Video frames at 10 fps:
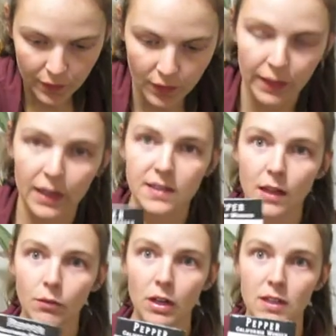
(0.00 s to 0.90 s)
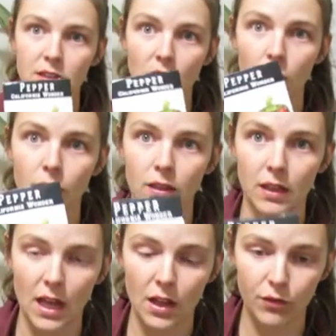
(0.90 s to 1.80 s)
Like I said, we're going to start with the
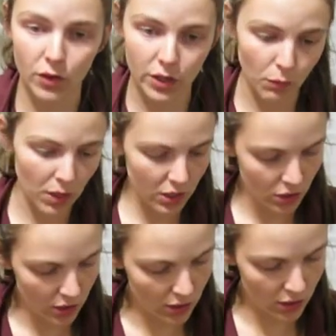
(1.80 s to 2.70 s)
California Wonder.